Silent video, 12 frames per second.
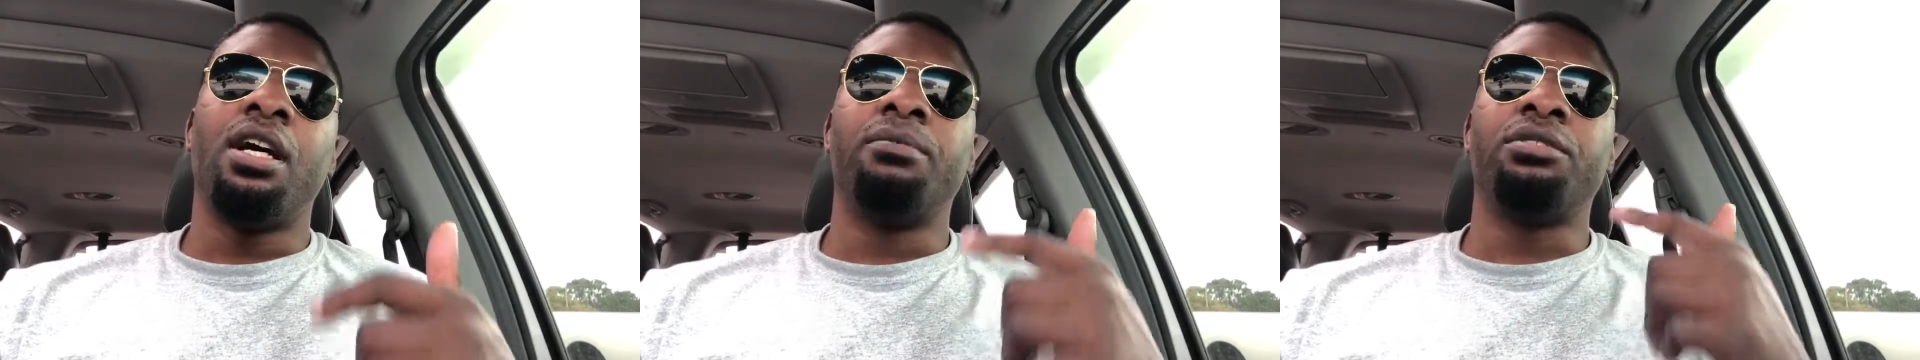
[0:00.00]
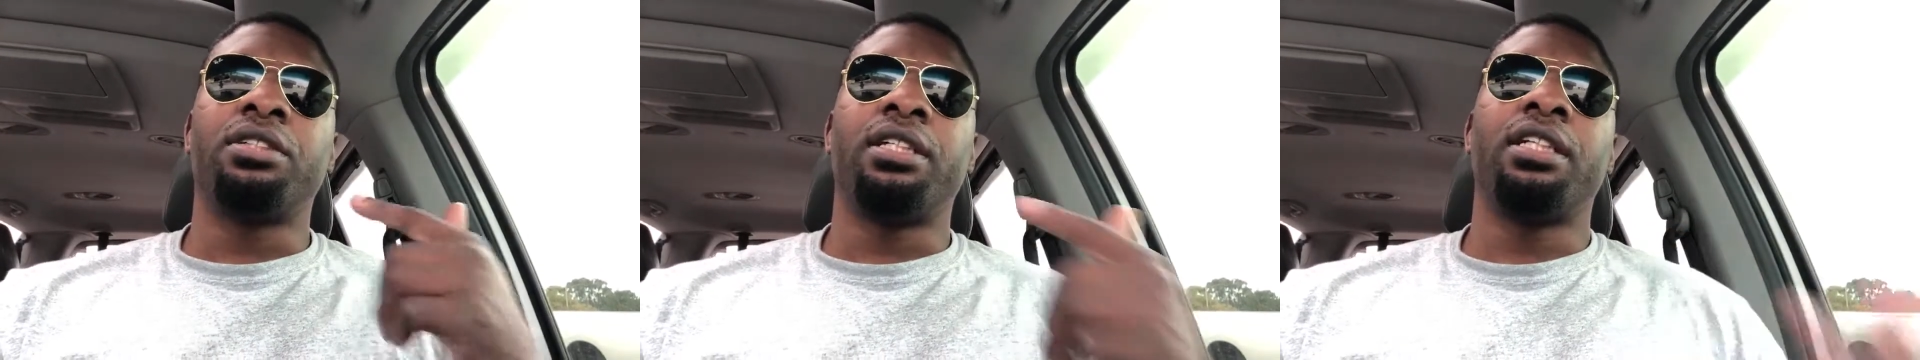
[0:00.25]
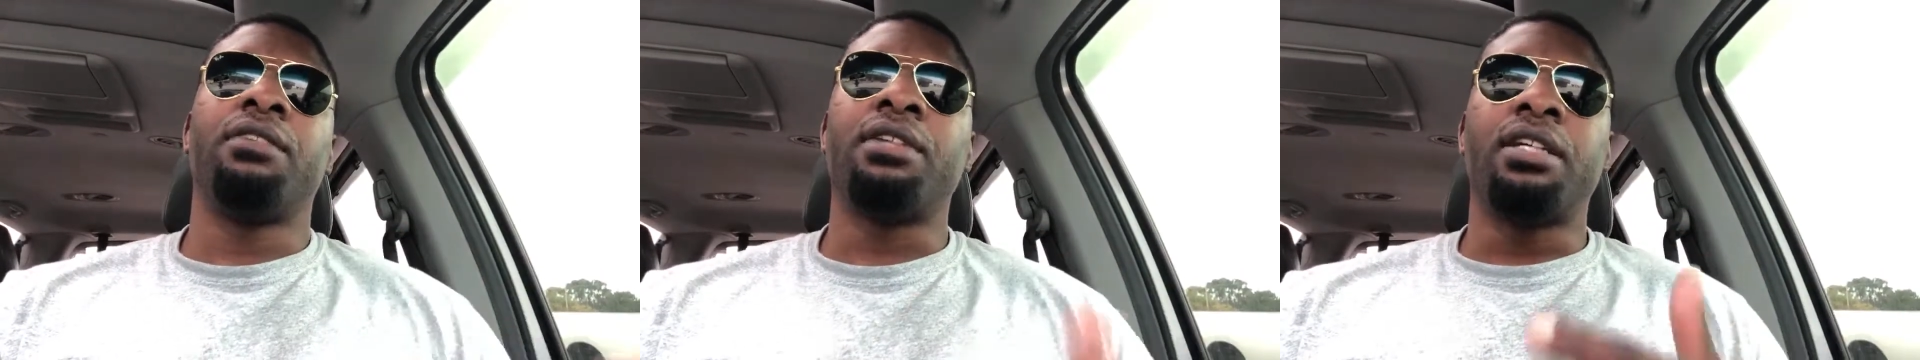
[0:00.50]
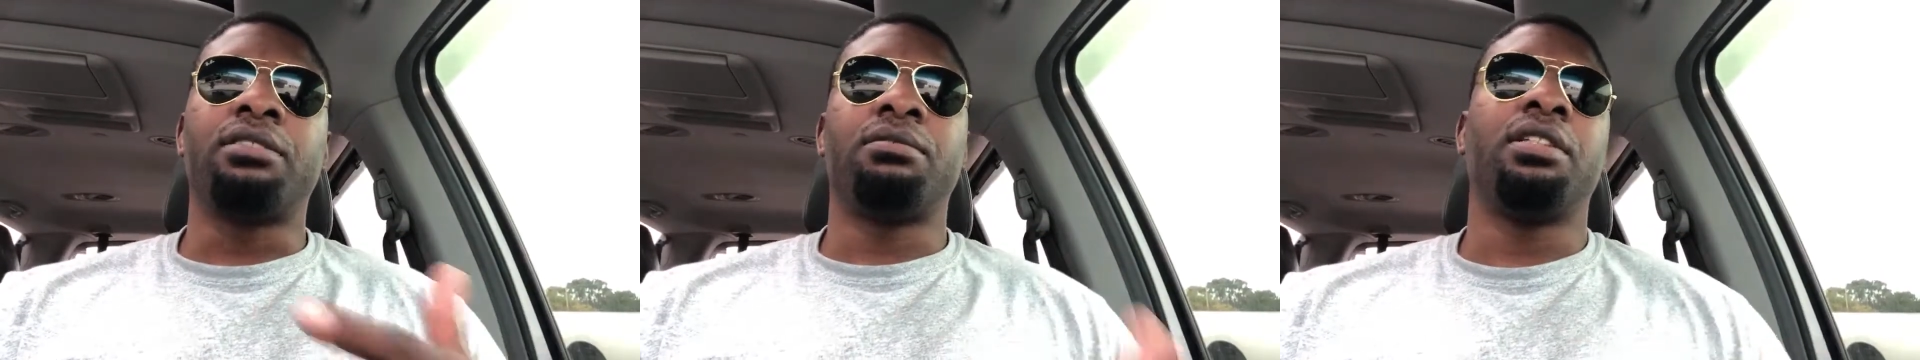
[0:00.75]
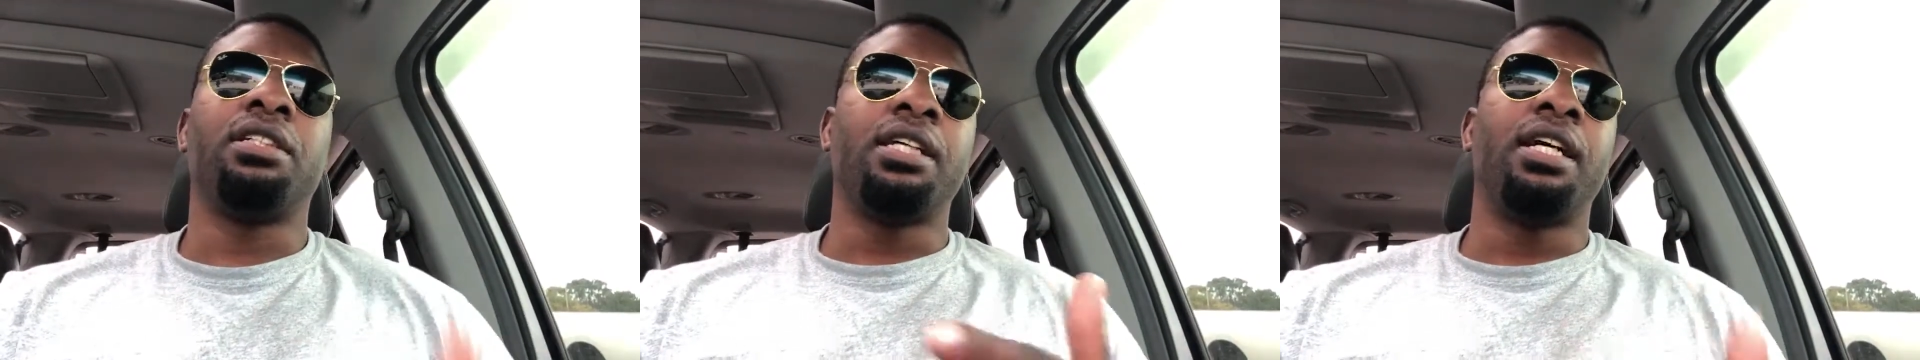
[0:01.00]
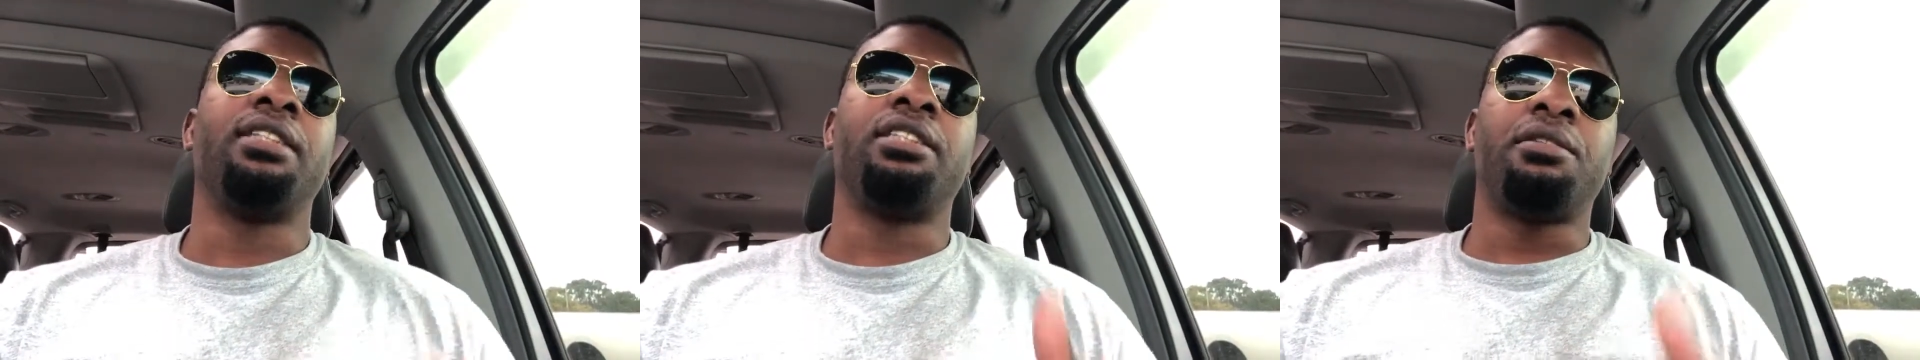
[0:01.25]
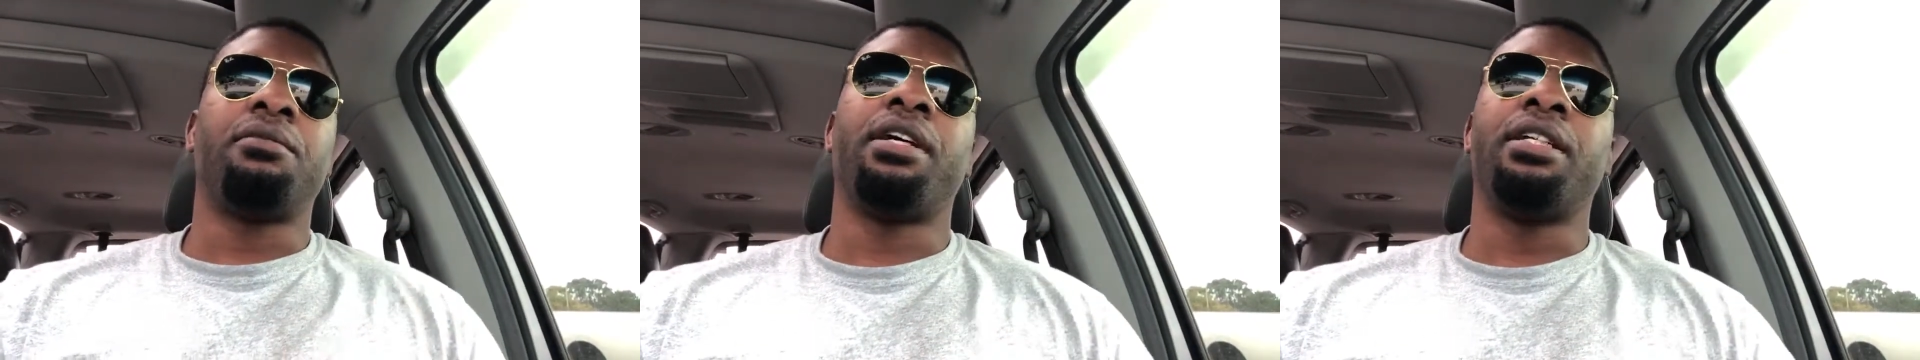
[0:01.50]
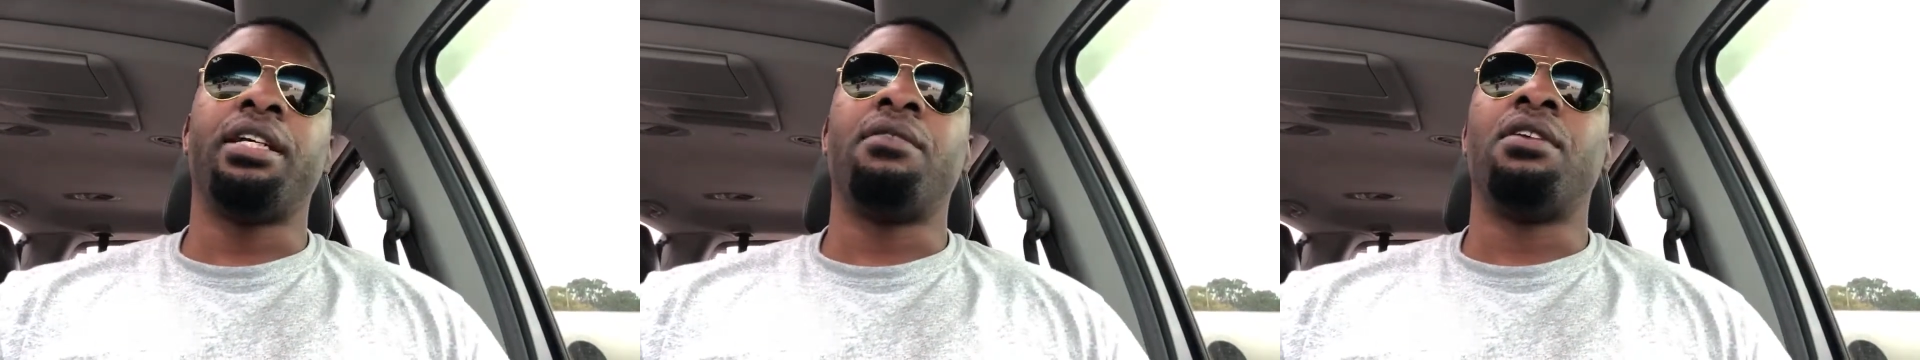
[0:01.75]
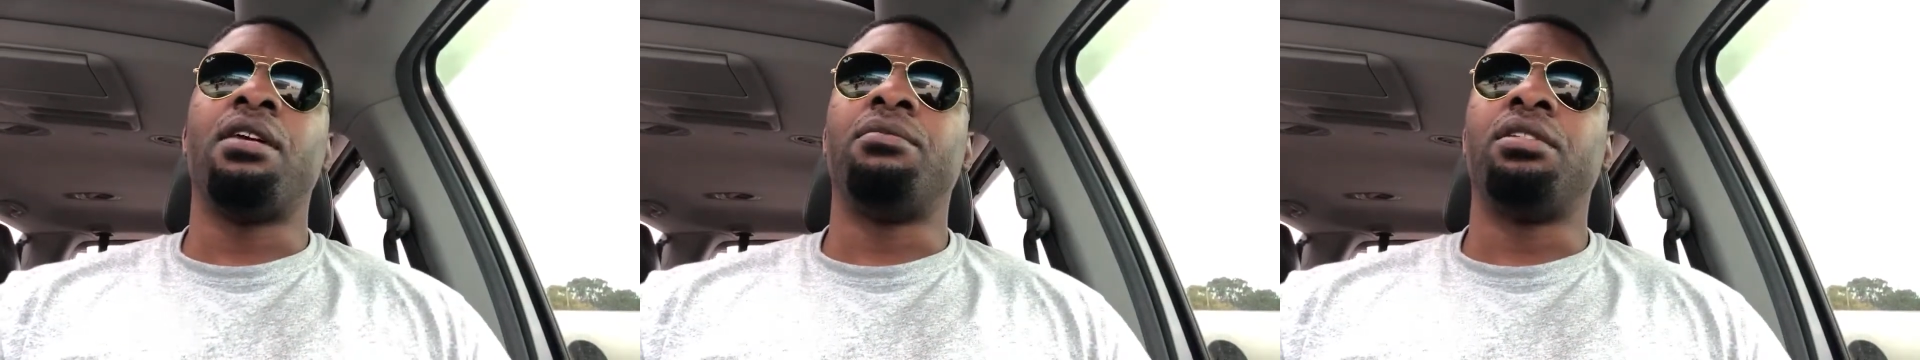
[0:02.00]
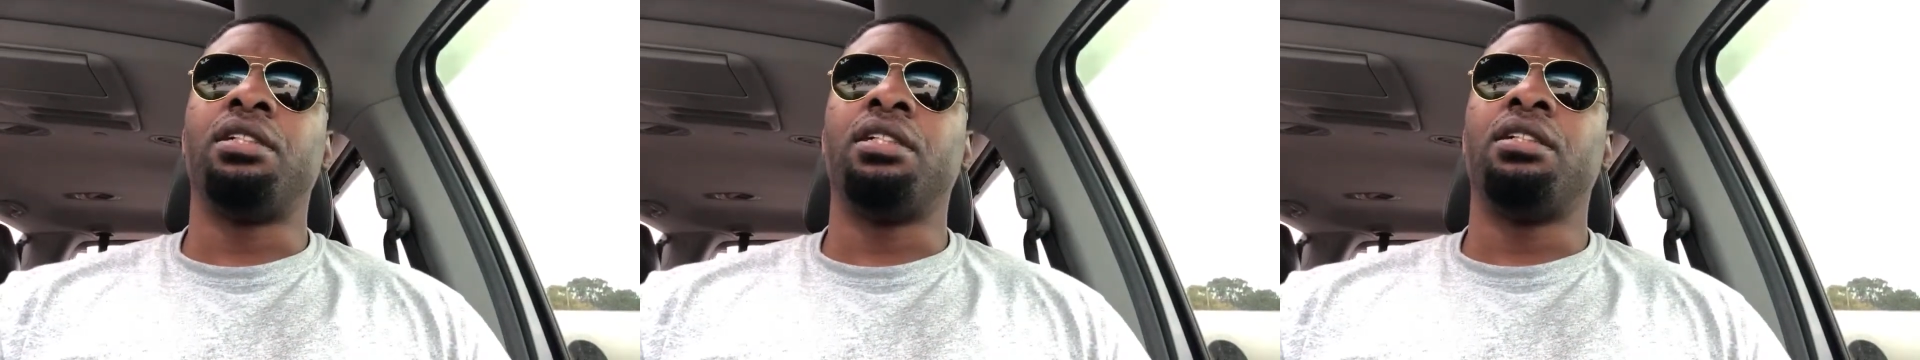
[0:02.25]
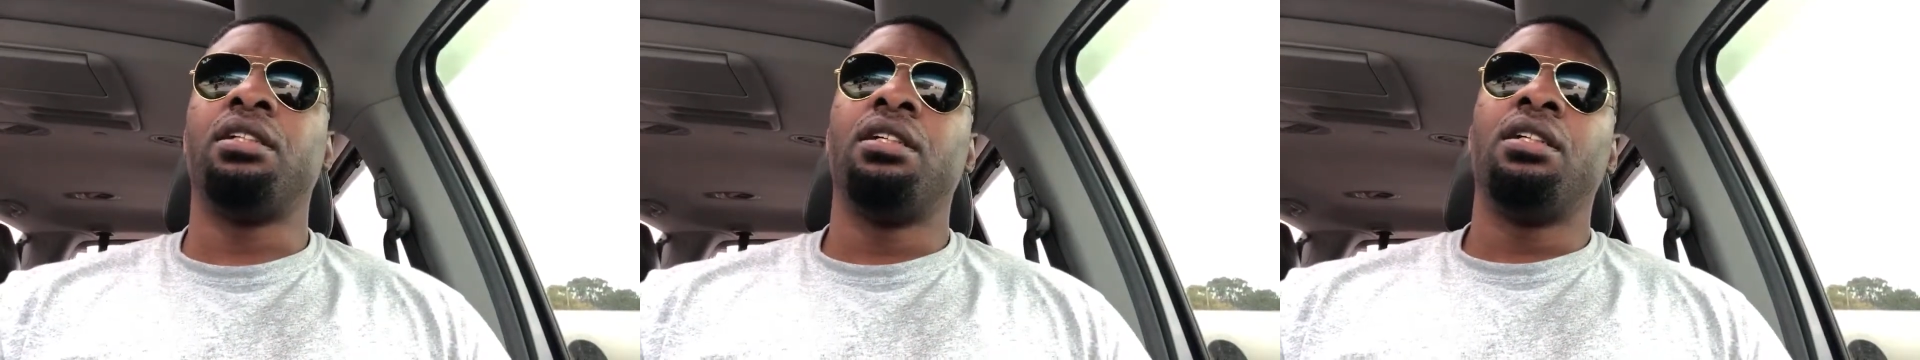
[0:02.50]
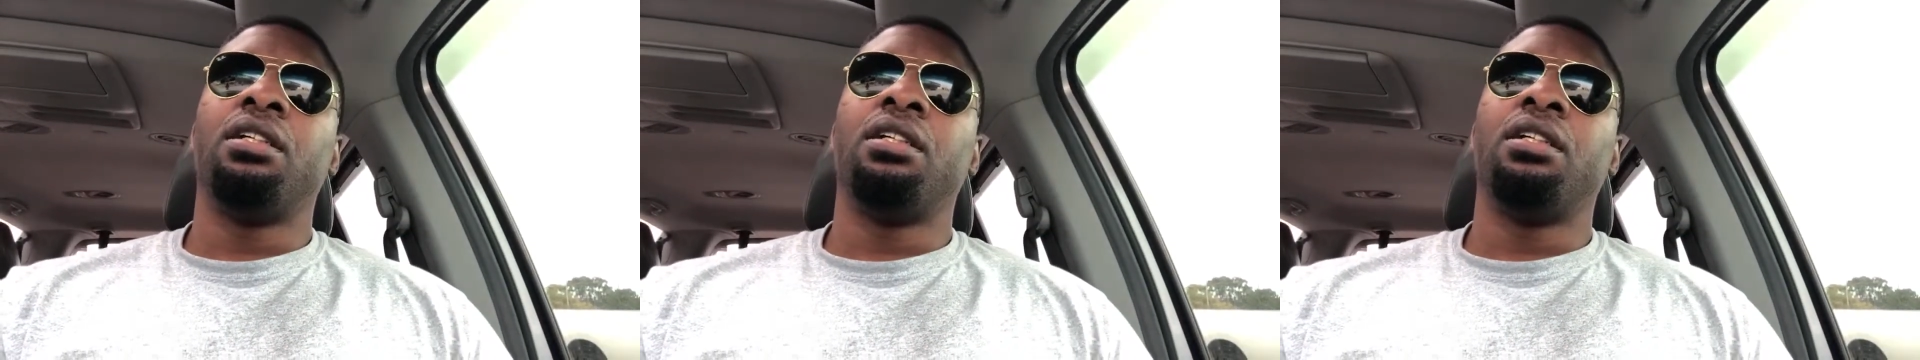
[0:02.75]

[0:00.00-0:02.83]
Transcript: I'm just trying to give y'all some good content right now while I'm on it.